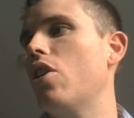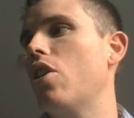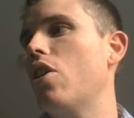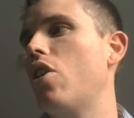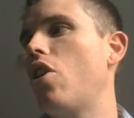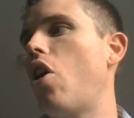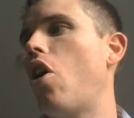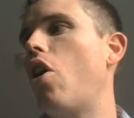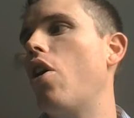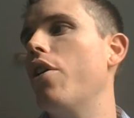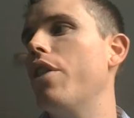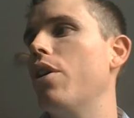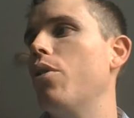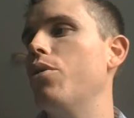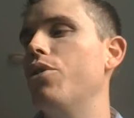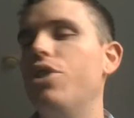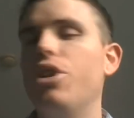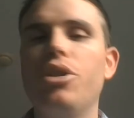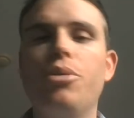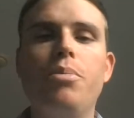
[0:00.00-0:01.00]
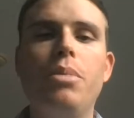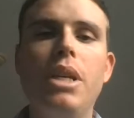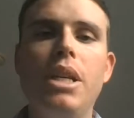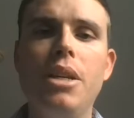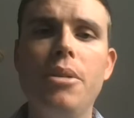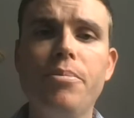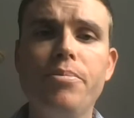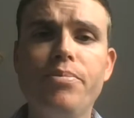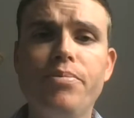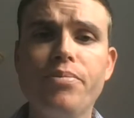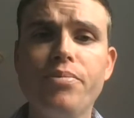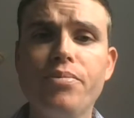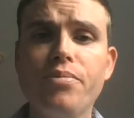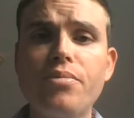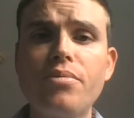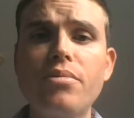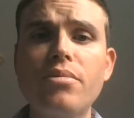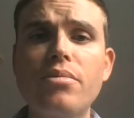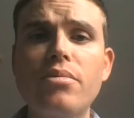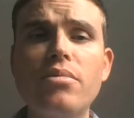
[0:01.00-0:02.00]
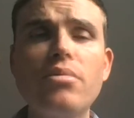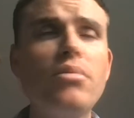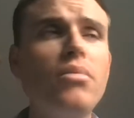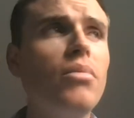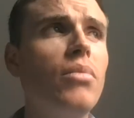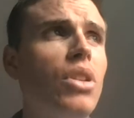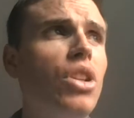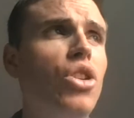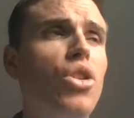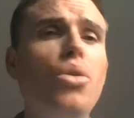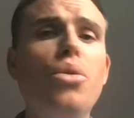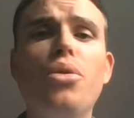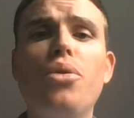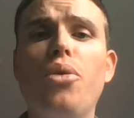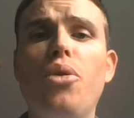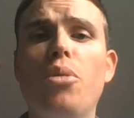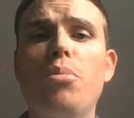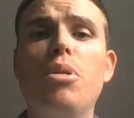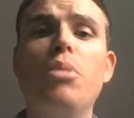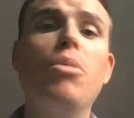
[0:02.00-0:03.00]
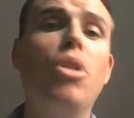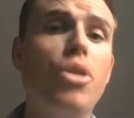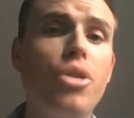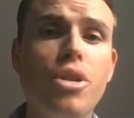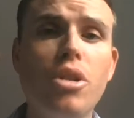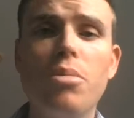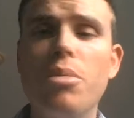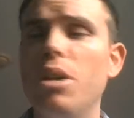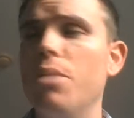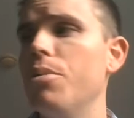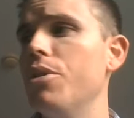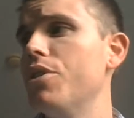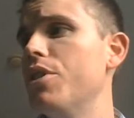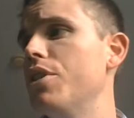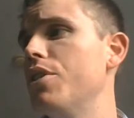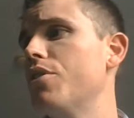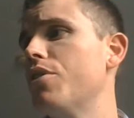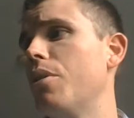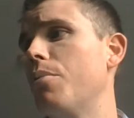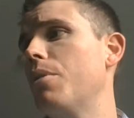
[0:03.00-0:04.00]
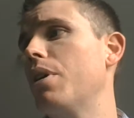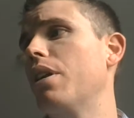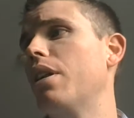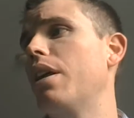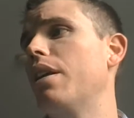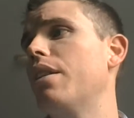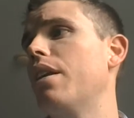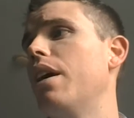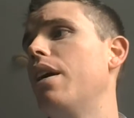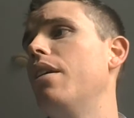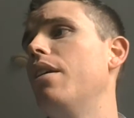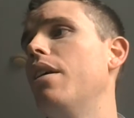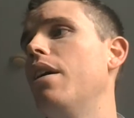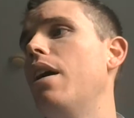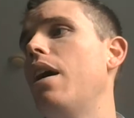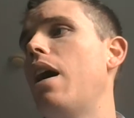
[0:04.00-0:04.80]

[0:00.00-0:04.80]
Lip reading: car that would just be used for promotional purposes, something like that.